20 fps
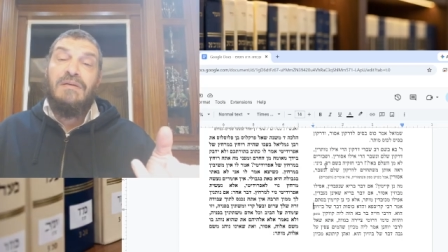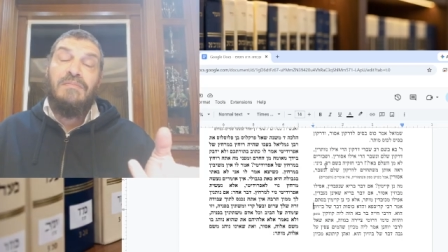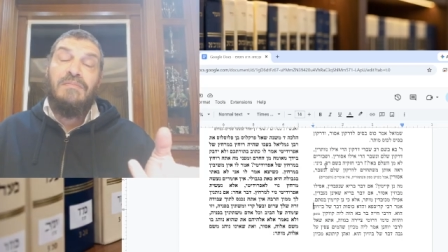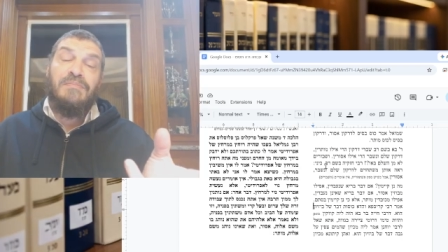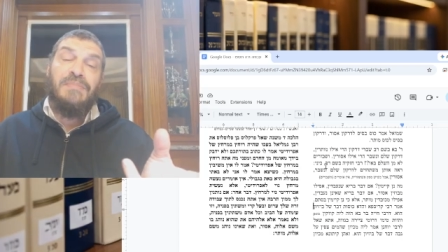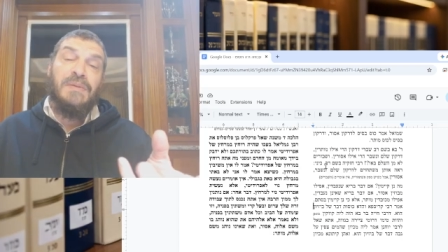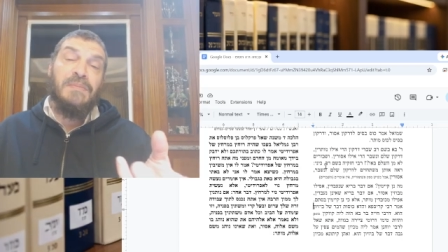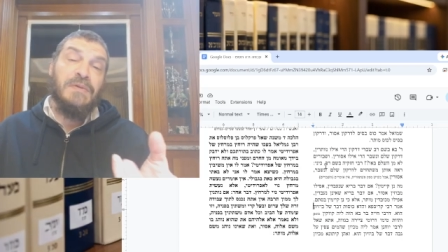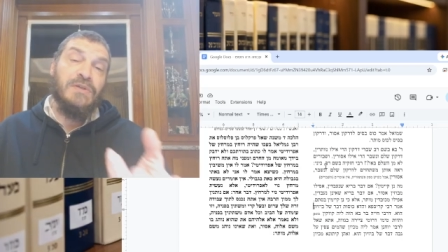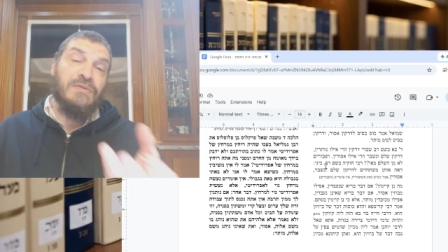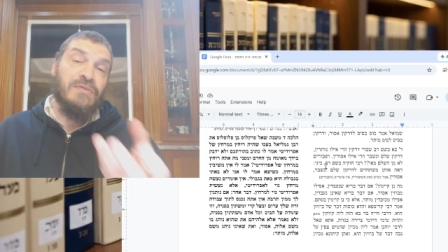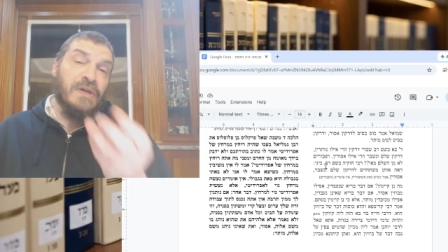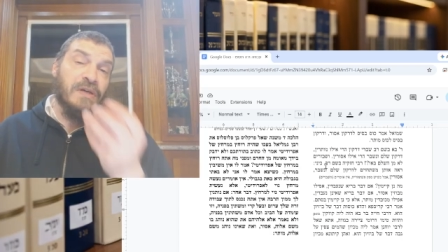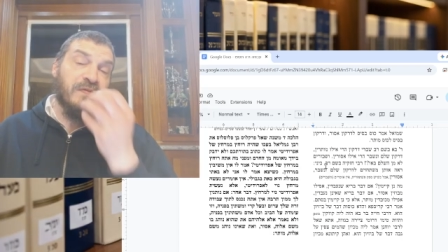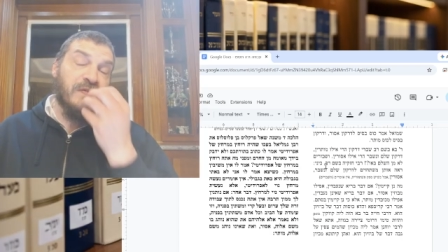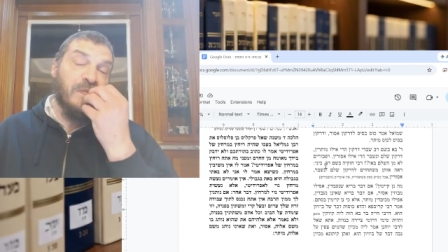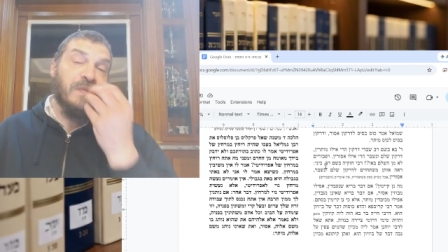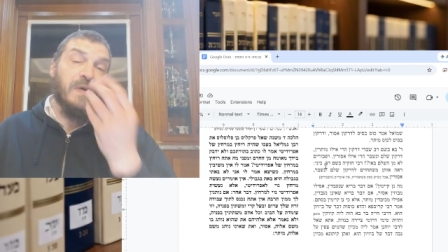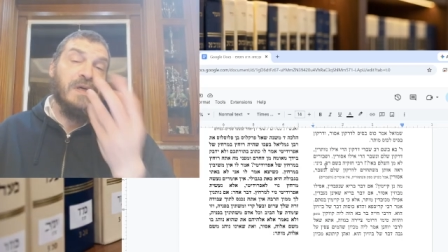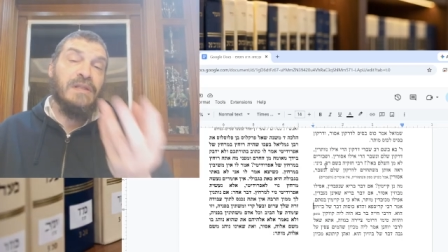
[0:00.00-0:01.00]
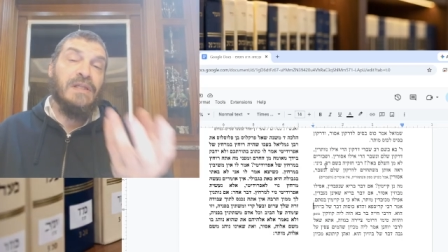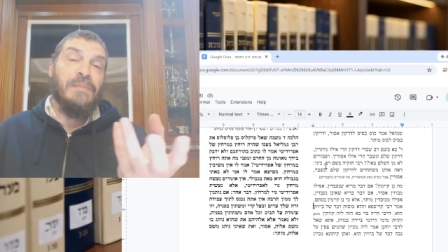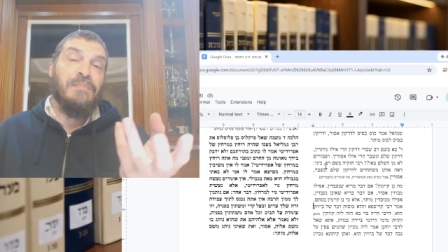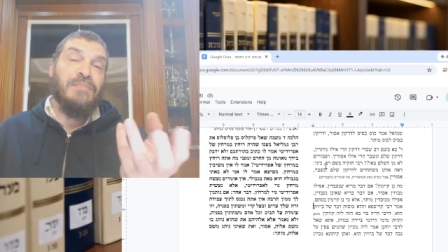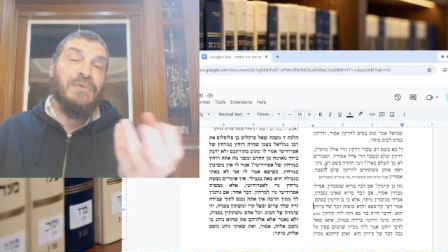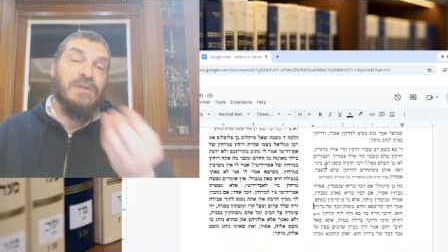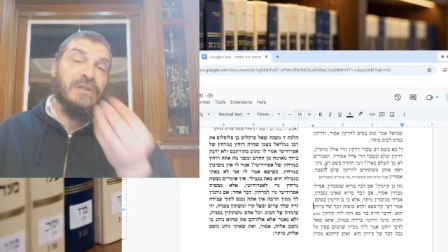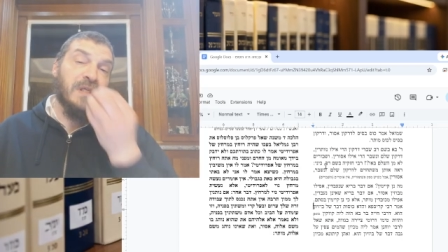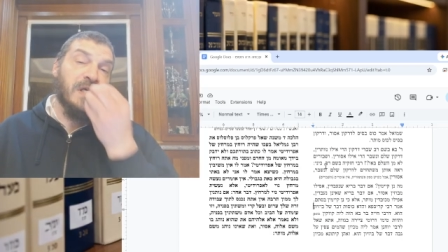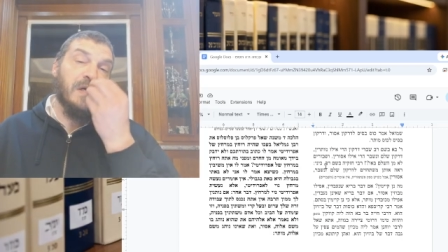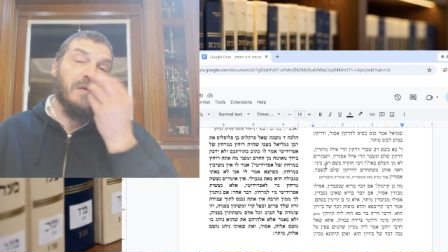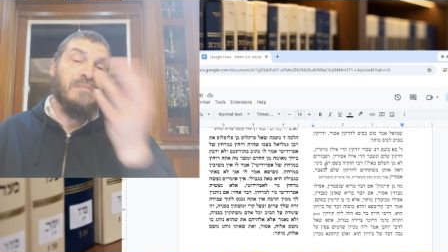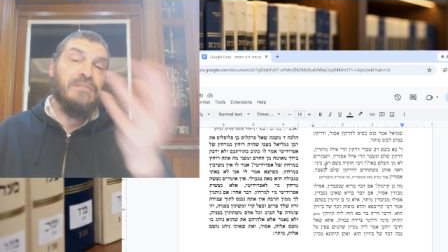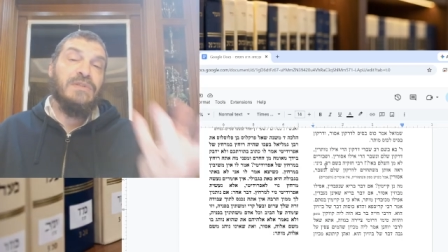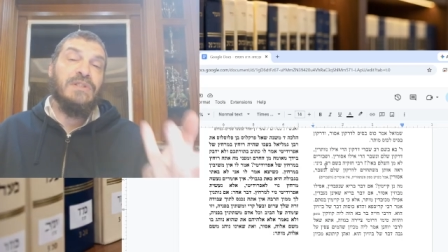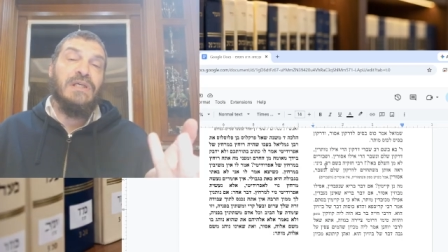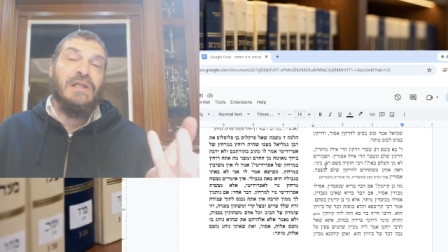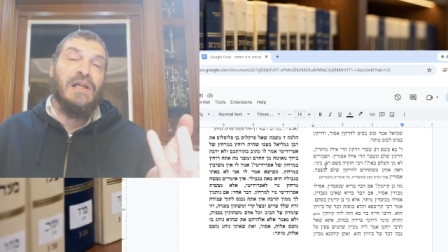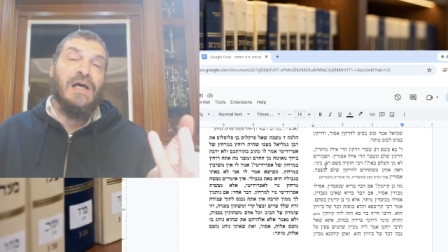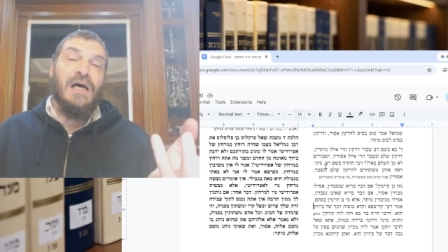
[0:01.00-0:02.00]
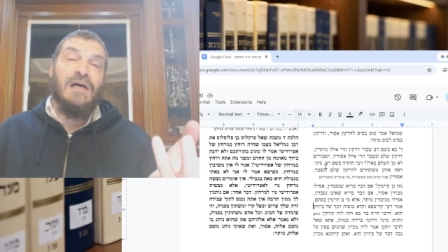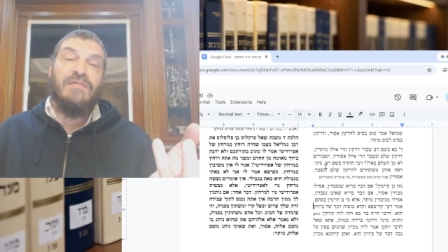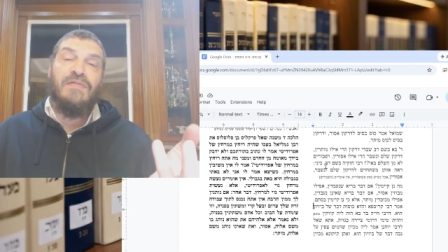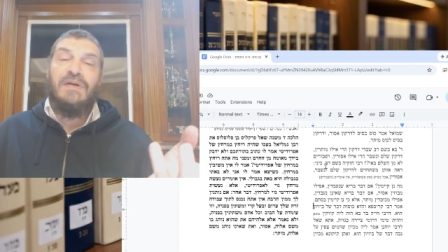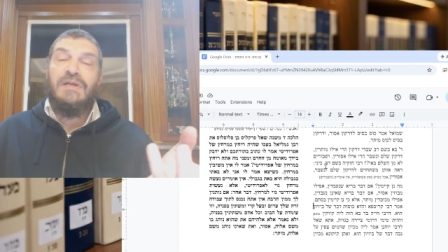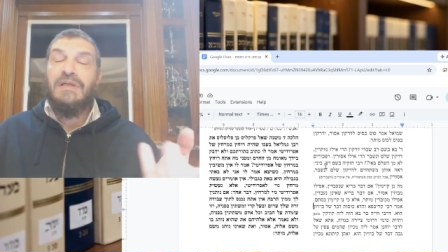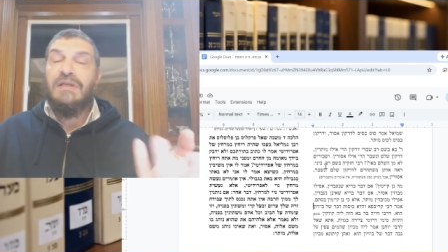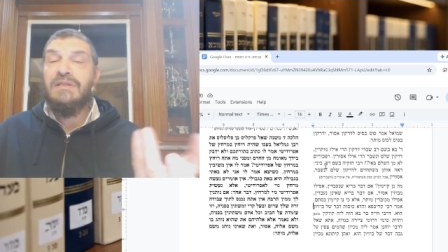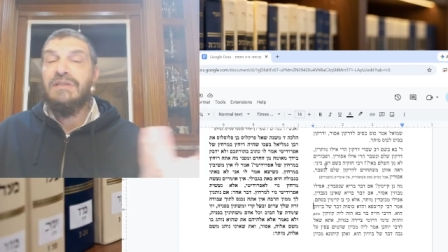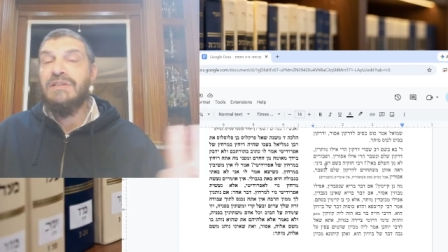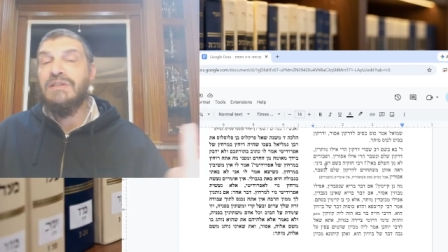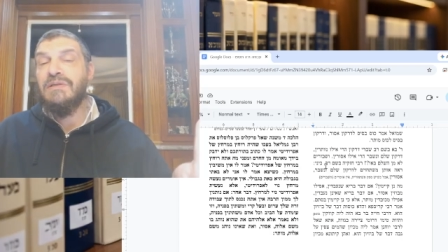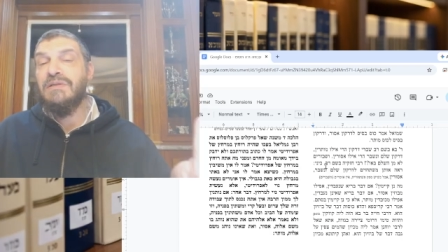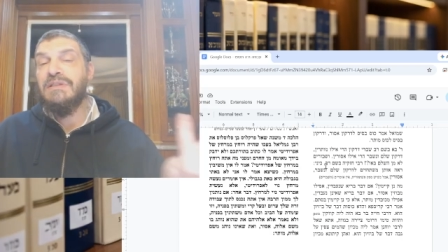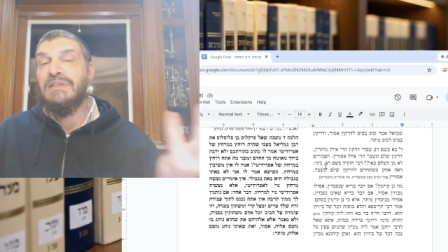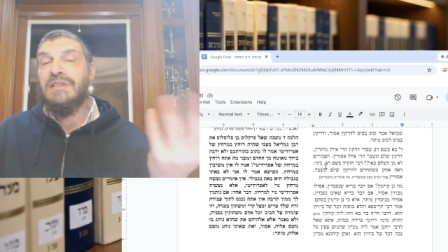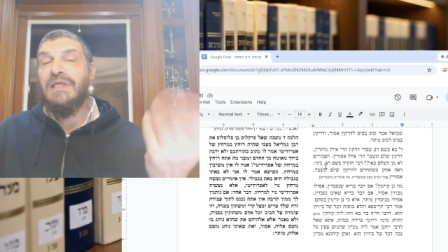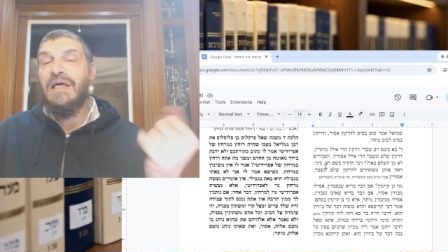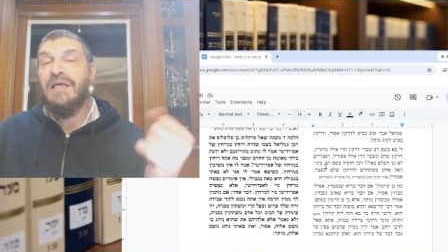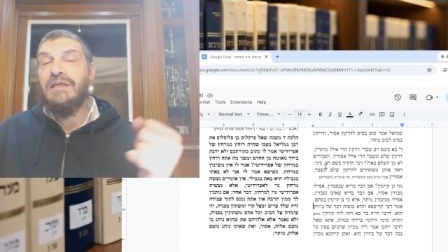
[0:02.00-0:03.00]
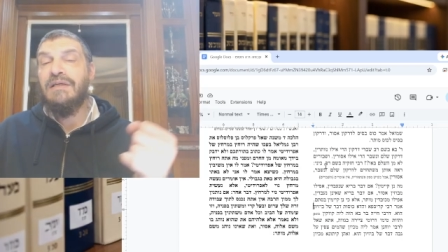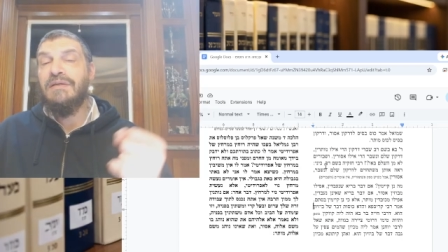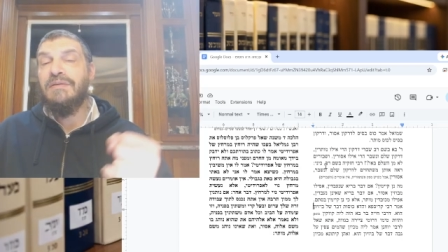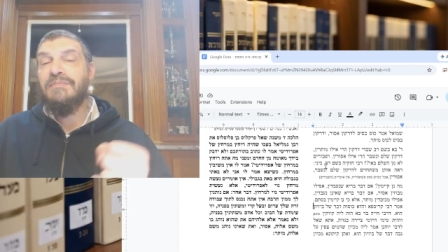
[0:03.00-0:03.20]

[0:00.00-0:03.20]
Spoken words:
People drink from it, they put their saliva on it, so it's not